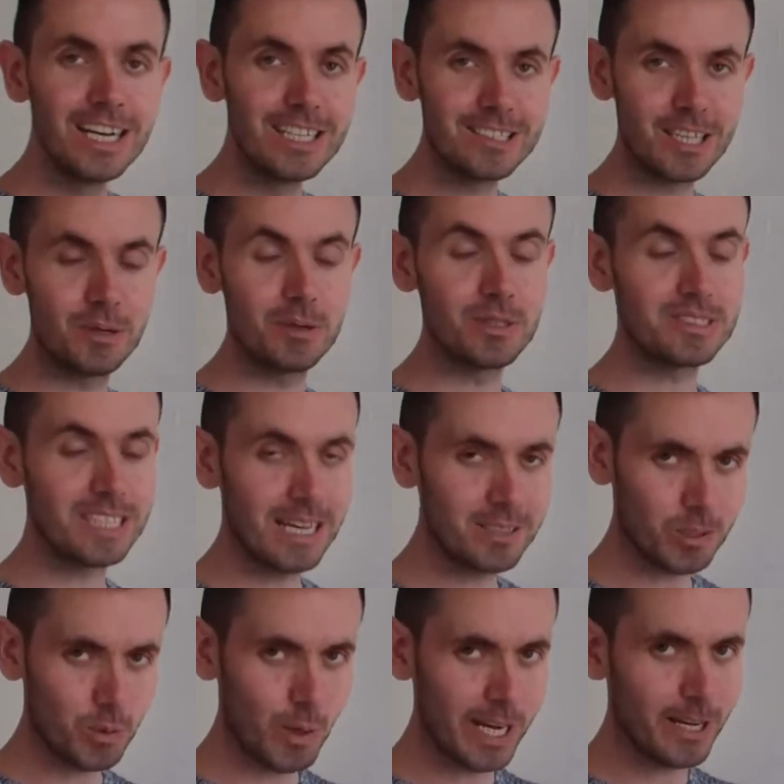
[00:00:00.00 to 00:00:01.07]
So it
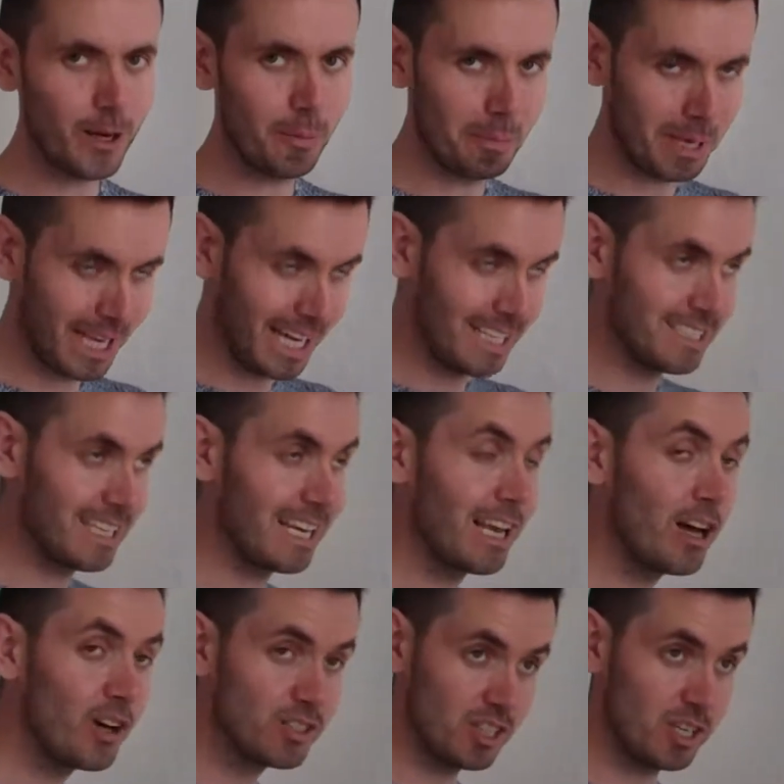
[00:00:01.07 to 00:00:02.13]
sounds quite complicated,
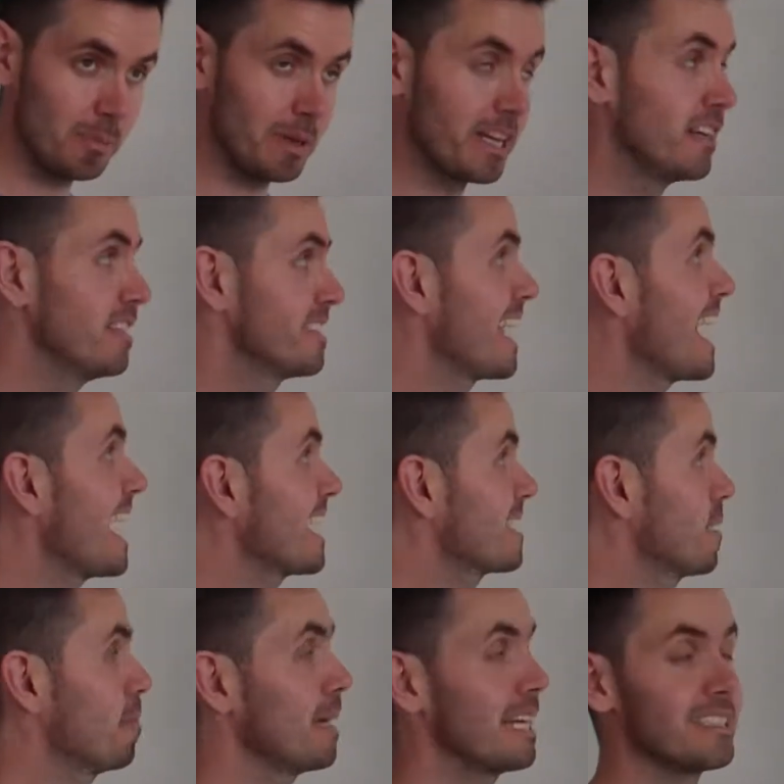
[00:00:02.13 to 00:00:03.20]
largely because
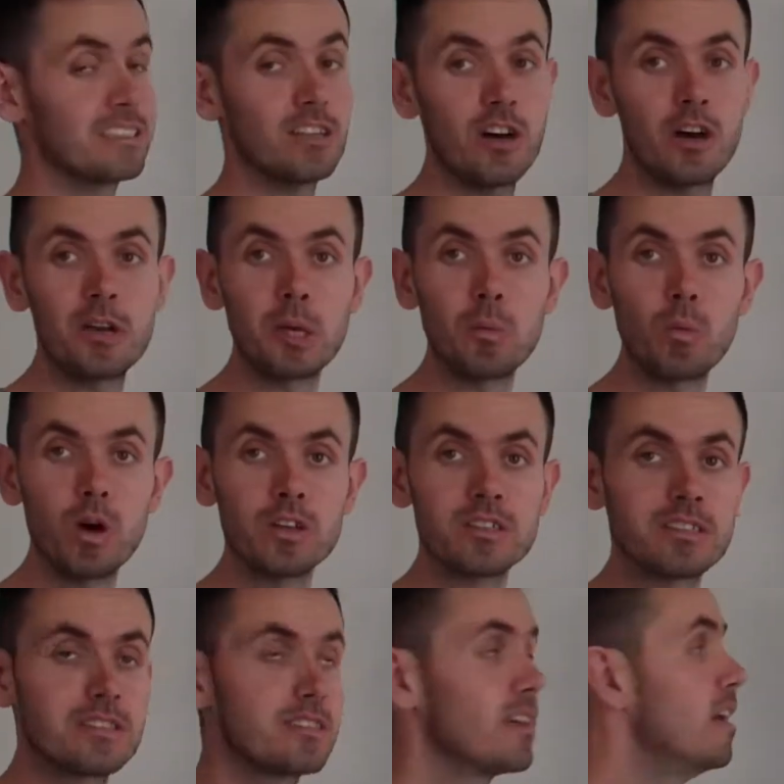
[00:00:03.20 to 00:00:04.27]
x appears not only
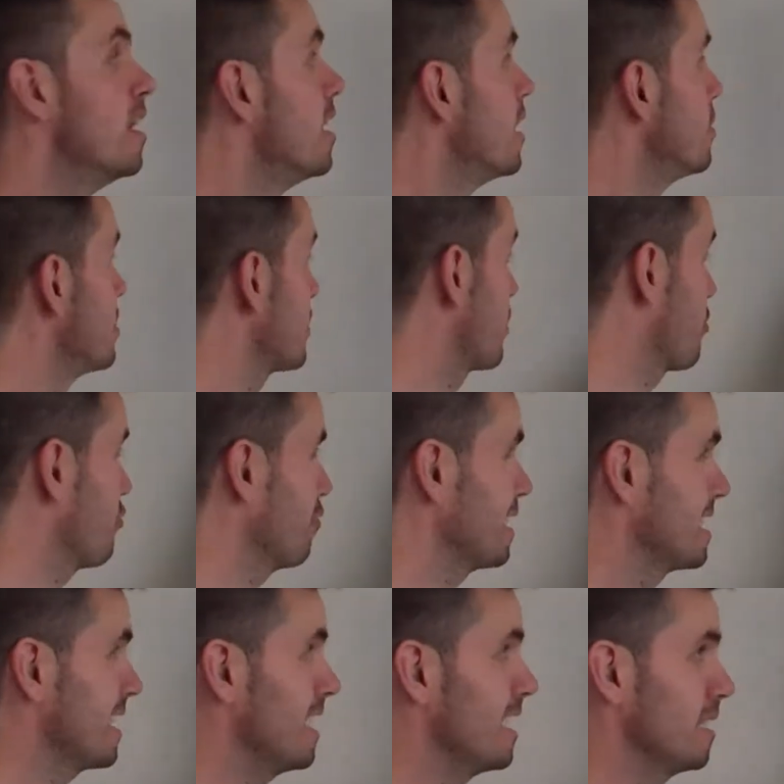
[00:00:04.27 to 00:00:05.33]
once, but
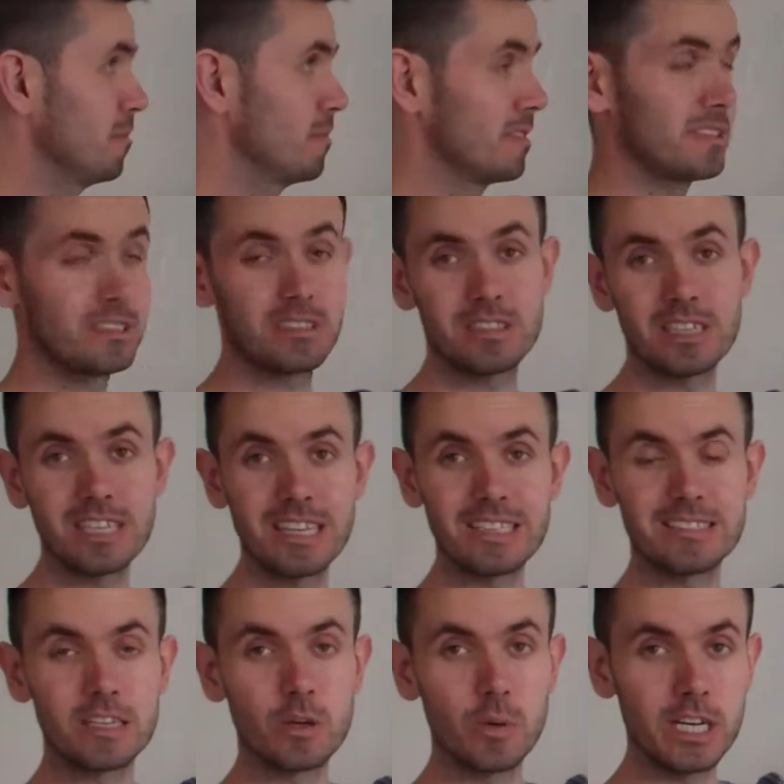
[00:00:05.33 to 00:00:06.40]
3 times in
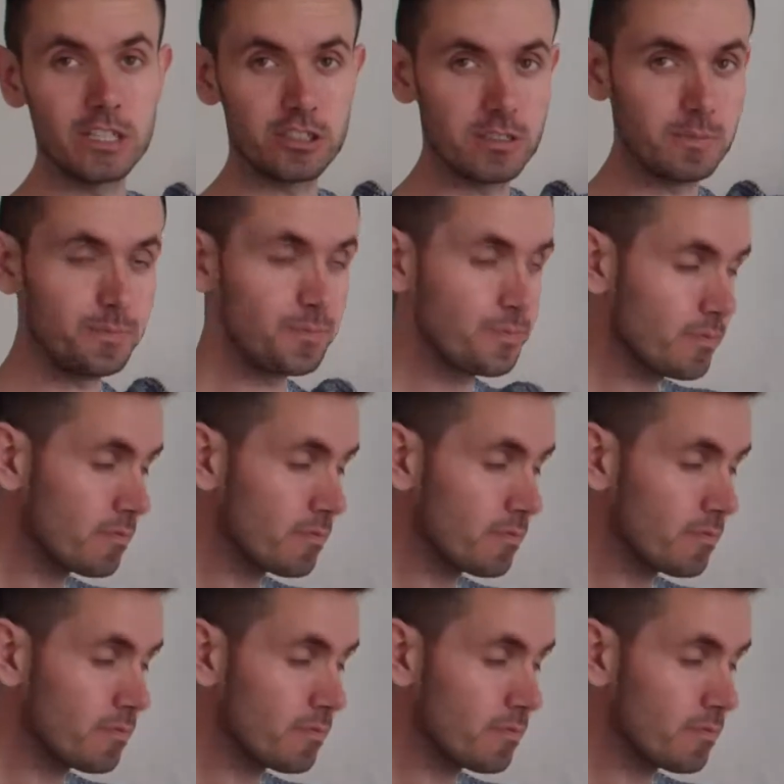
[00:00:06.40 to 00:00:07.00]
this equation.